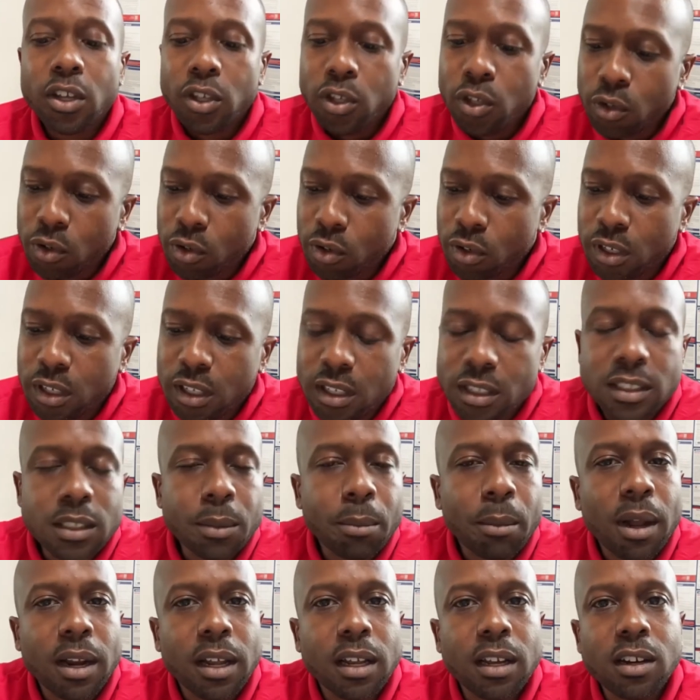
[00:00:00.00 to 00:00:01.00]
you're gonna need
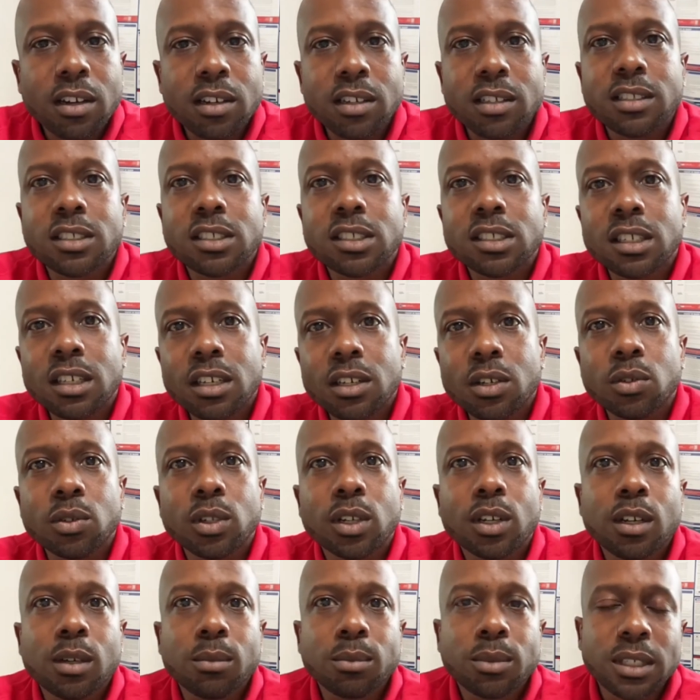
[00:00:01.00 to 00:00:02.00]
somebody unskilled
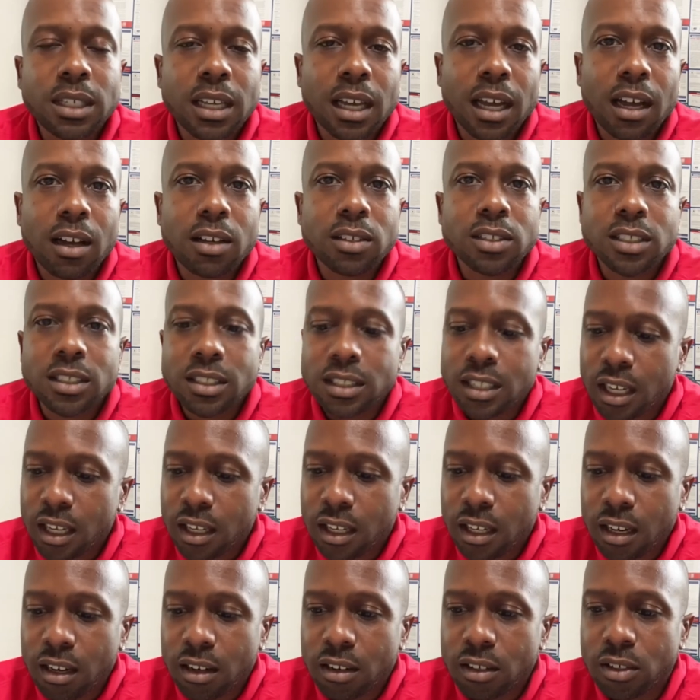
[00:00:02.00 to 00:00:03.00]
to come to your house and
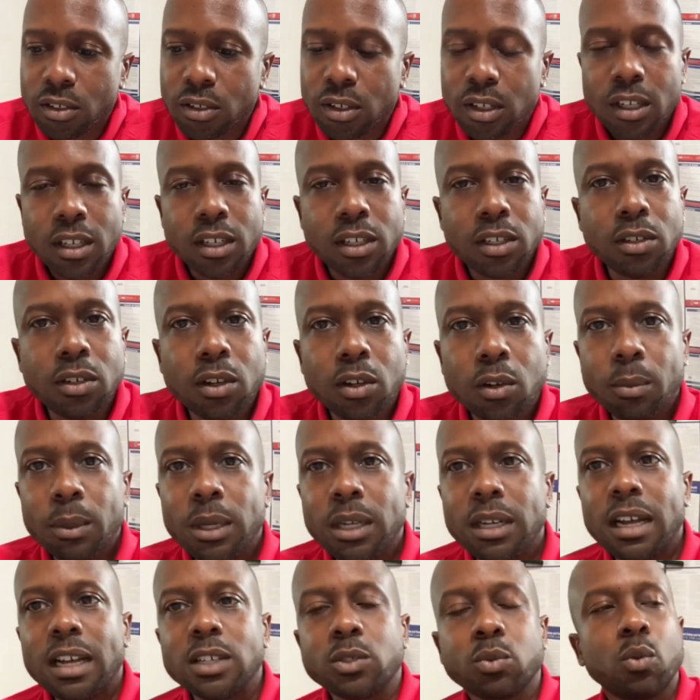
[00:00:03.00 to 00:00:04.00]
take care of you. You know what I
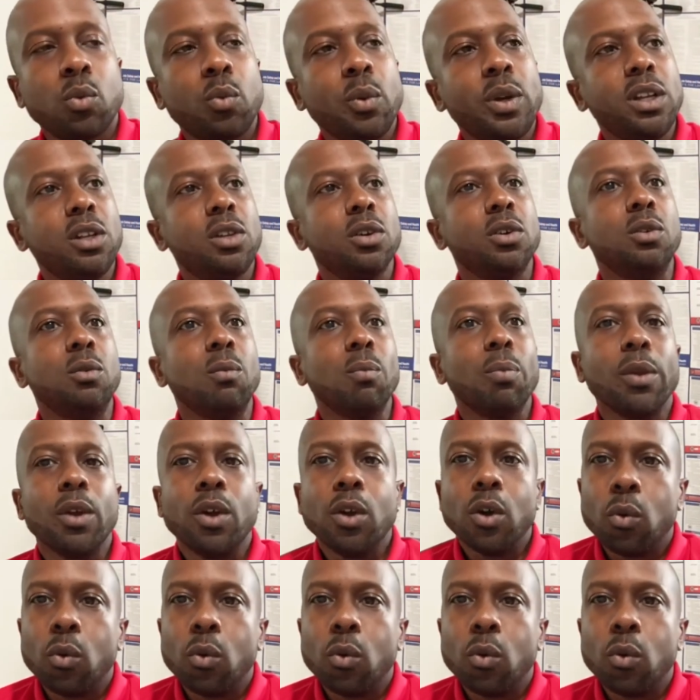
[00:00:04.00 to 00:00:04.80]
mean? That's what we do.